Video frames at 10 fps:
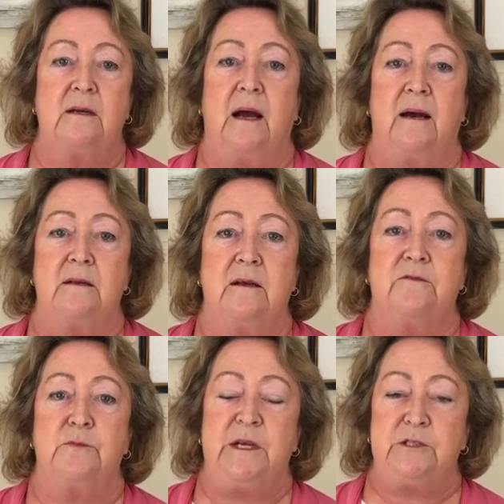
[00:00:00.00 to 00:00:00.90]
God
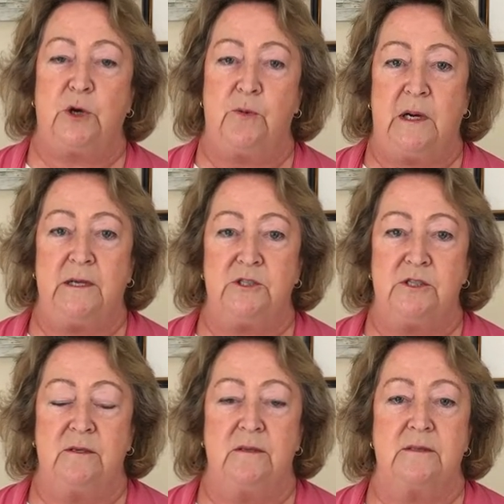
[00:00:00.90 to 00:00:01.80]
loved me so much
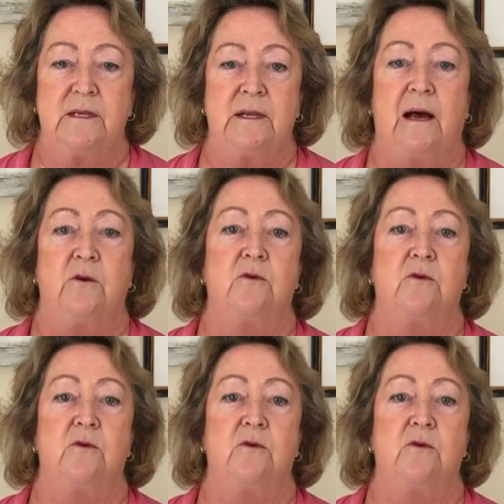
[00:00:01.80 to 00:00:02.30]
that not